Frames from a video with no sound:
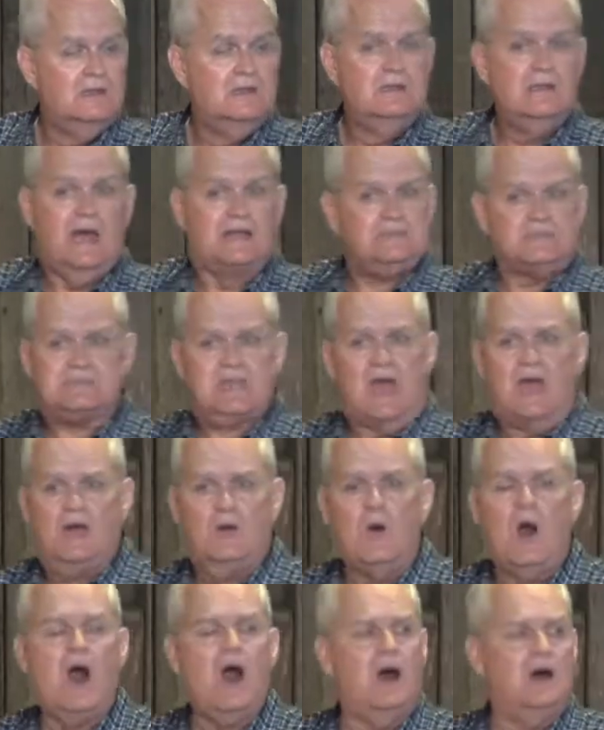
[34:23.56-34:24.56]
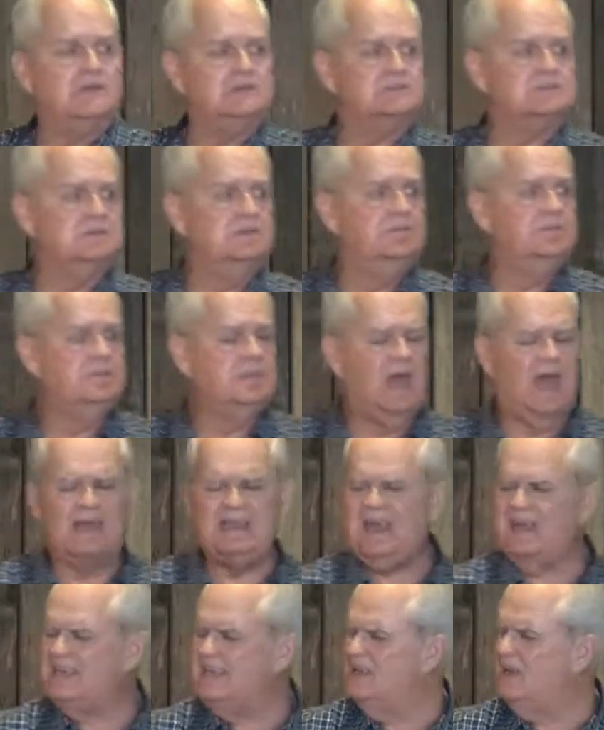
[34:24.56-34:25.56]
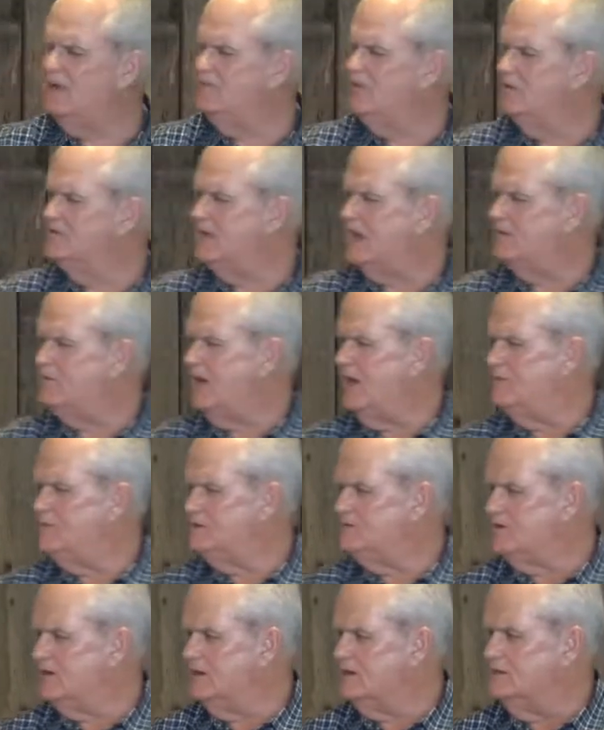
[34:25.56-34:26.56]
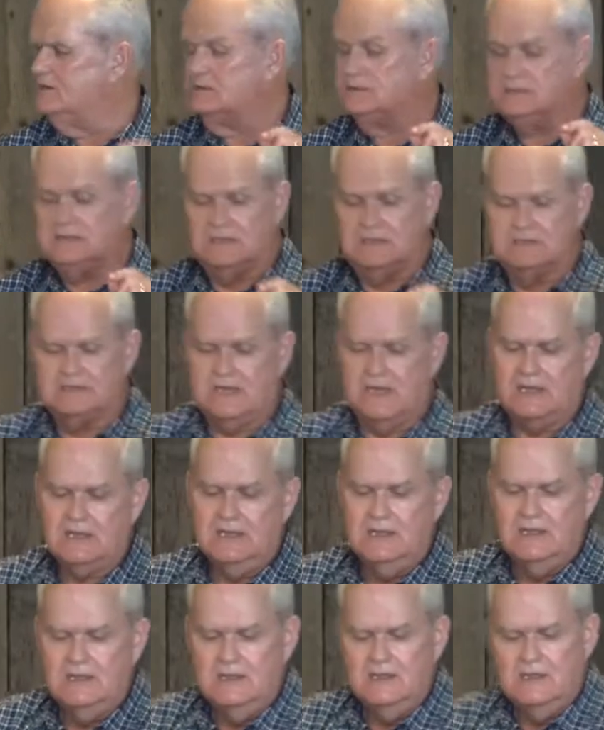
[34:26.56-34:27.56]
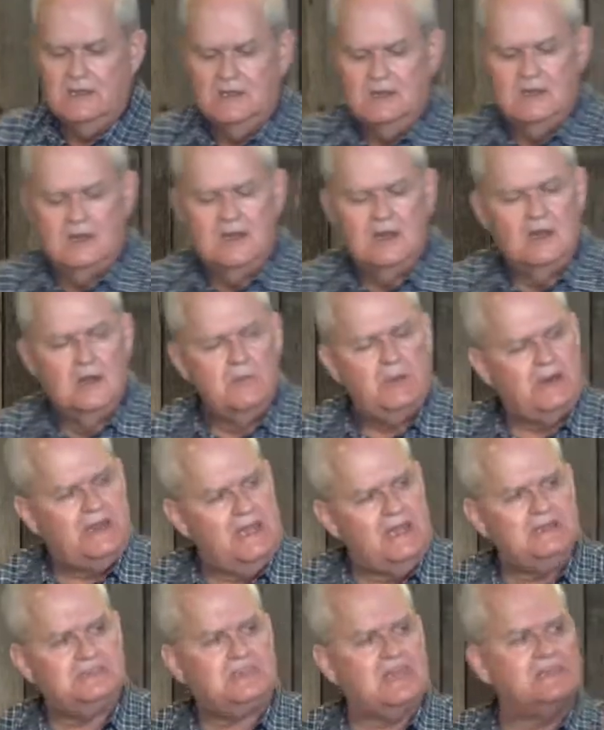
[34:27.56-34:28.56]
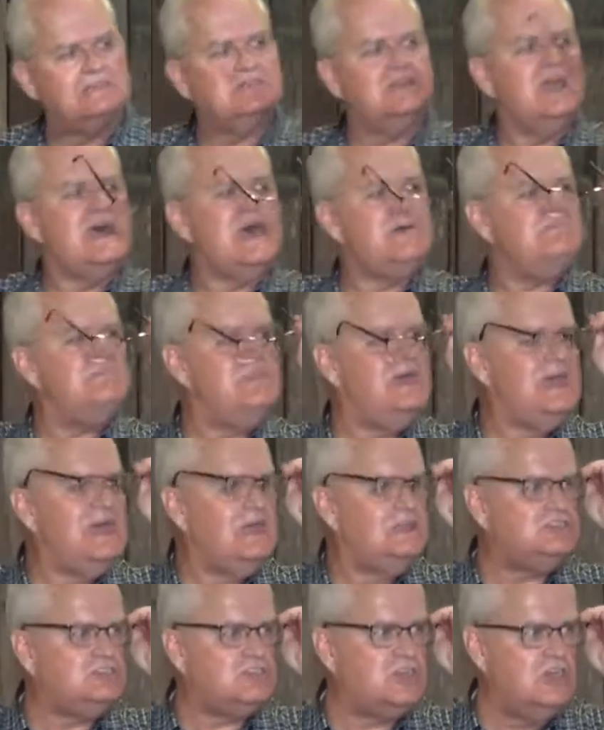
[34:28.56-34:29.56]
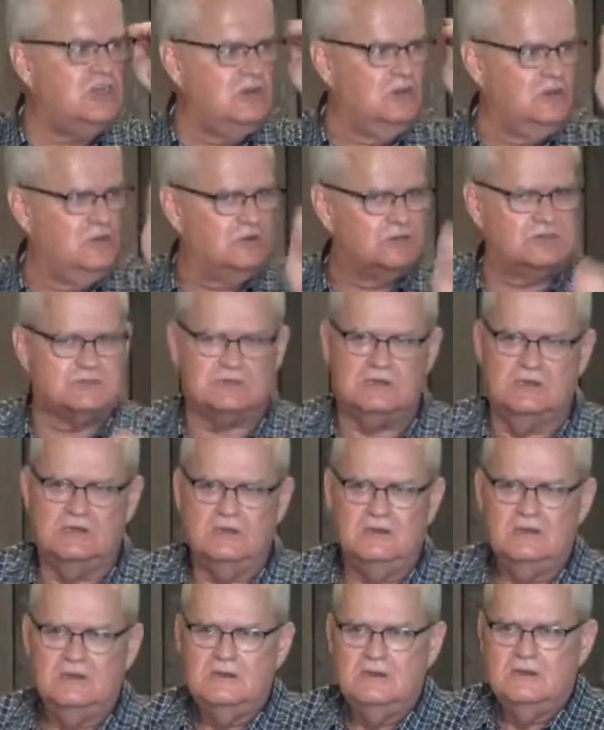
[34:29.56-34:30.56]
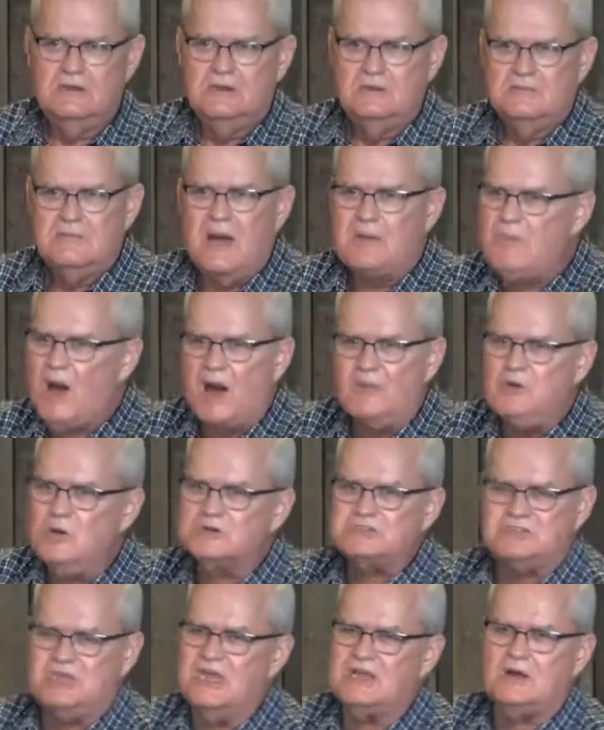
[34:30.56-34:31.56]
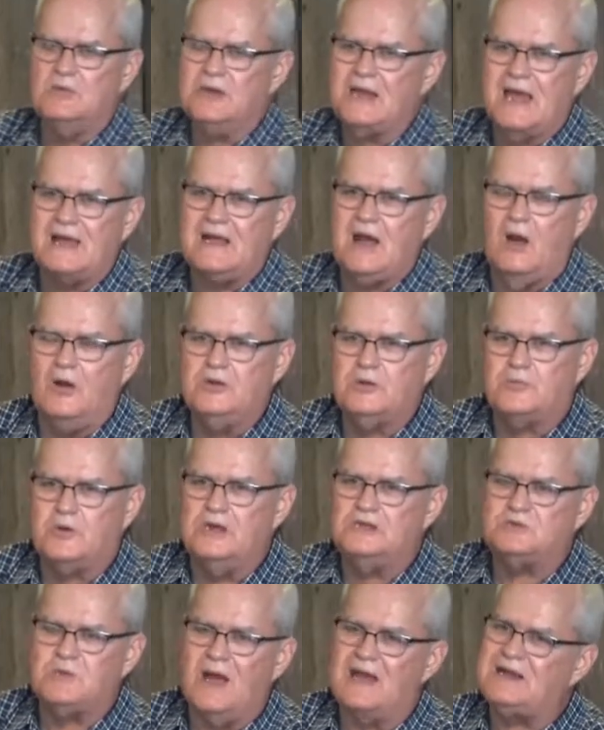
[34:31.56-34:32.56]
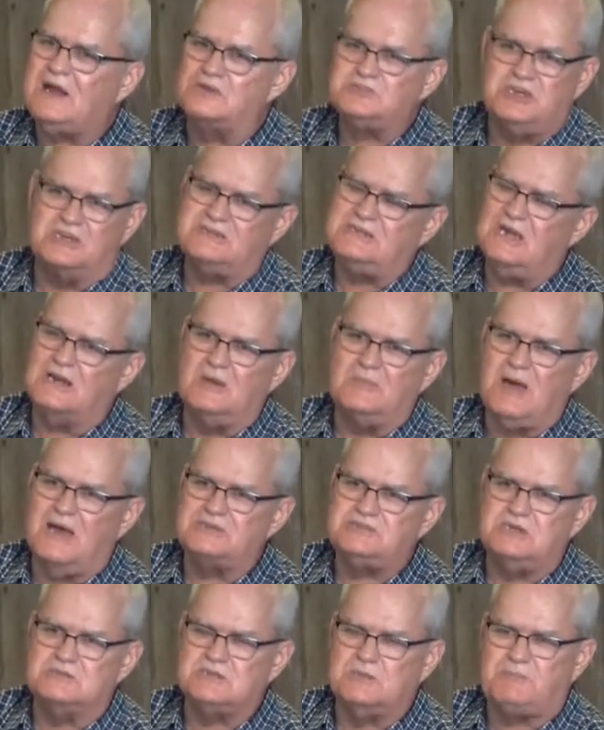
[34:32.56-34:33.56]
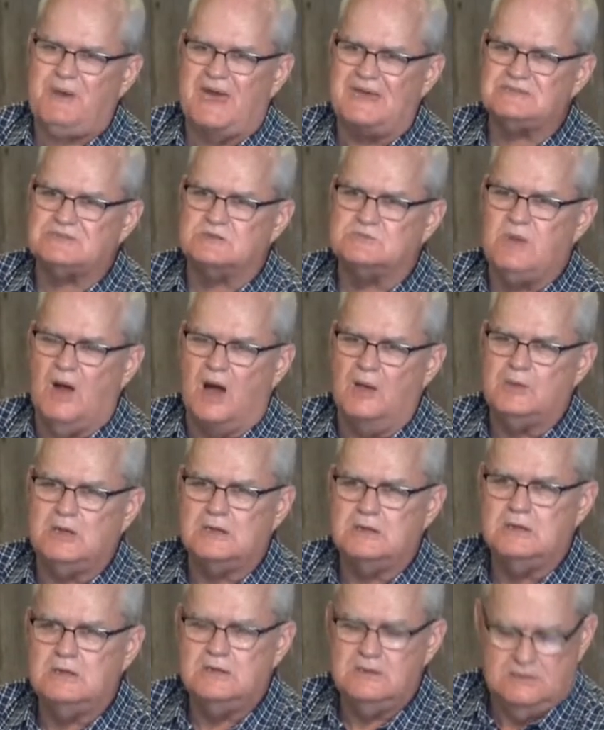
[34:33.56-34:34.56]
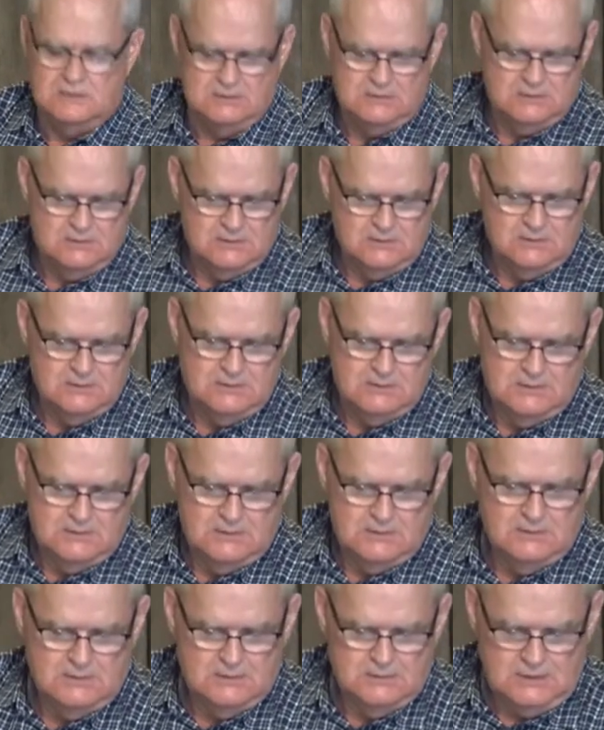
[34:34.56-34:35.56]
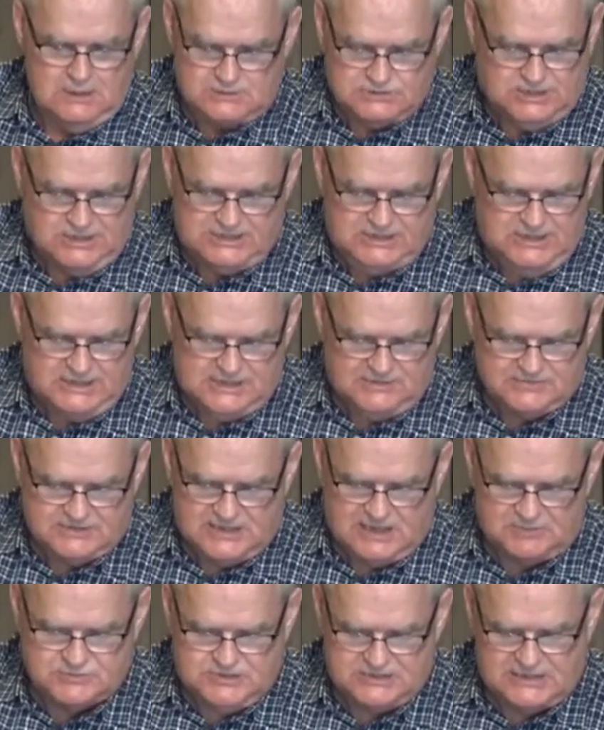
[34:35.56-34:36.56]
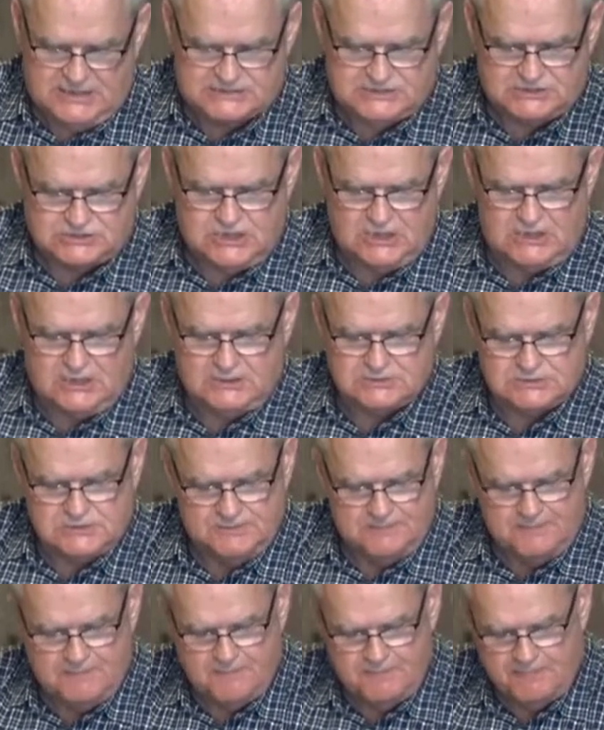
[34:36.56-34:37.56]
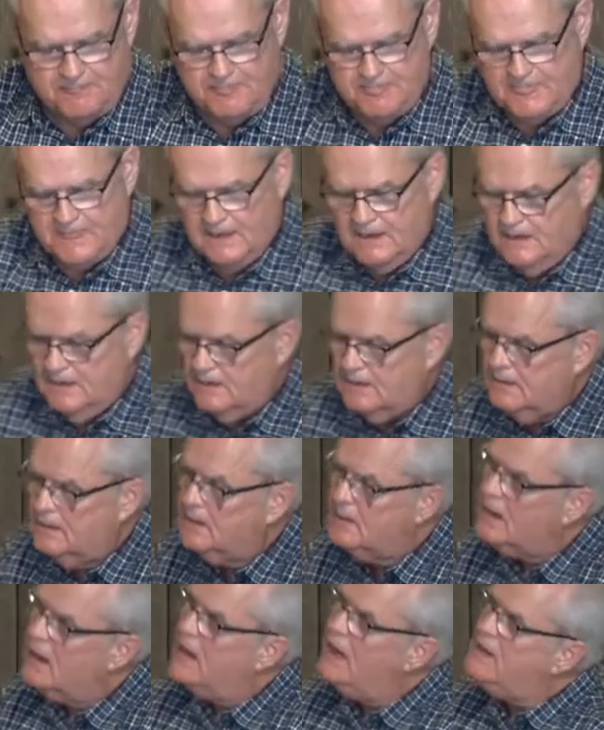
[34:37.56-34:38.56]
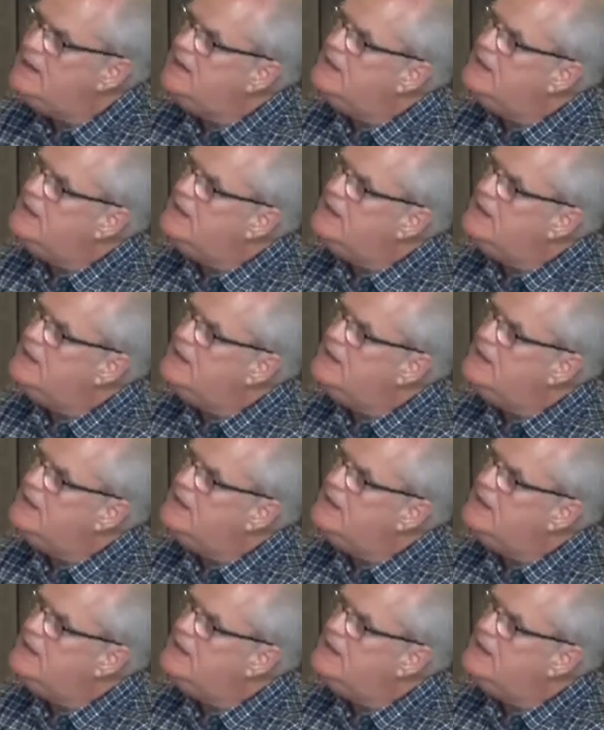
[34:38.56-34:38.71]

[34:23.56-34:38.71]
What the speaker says: That's just how it was. How did I get off on that rabbit trail? Okay. But he says, let me choose. My mama was tickled when I called to preach. Why? Because she could tell everybody she was a pastor's mama. And she did every time she got the chance. All right,